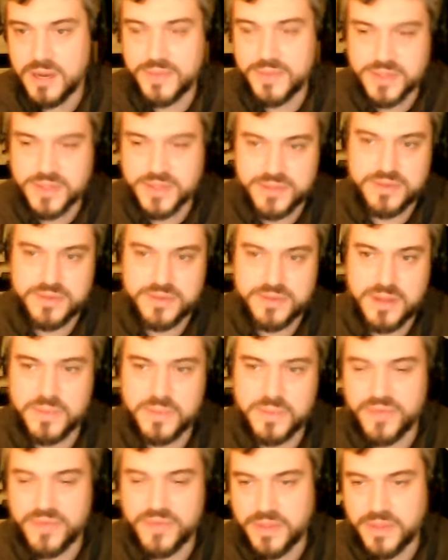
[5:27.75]
There's a
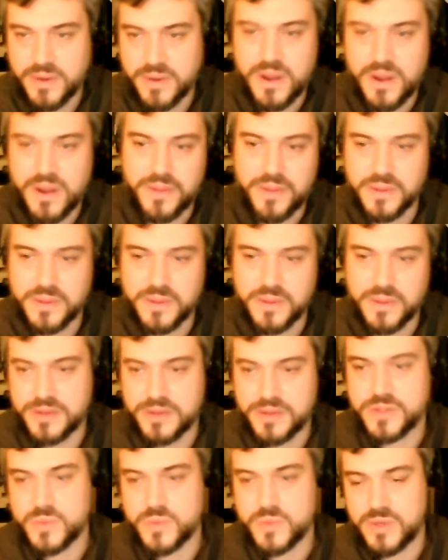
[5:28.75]
couple of other
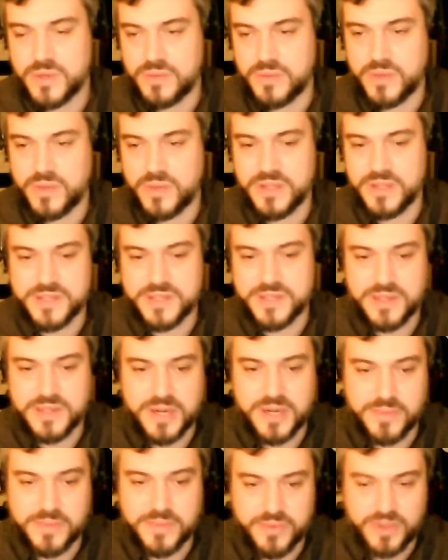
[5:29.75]
lenders we're
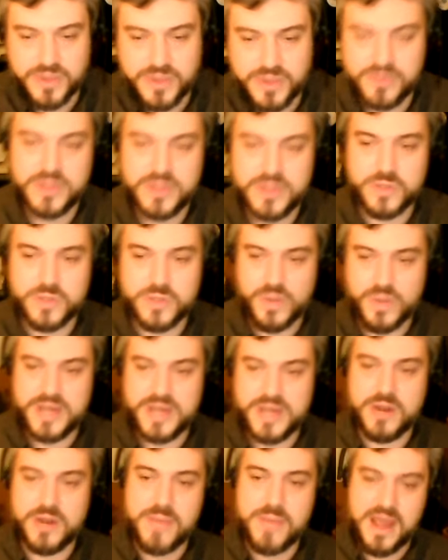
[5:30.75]
considering, but we're
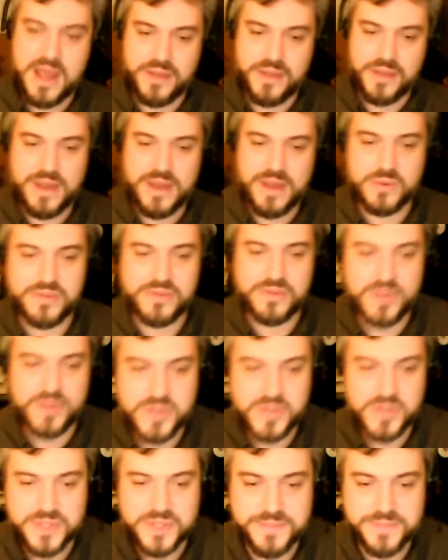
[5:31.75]
waiting to hear back on that one
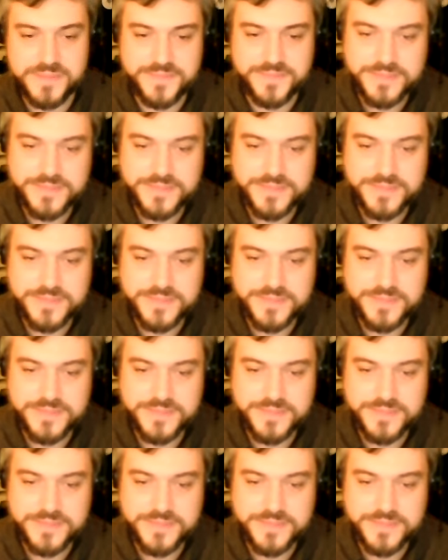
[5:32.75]
first.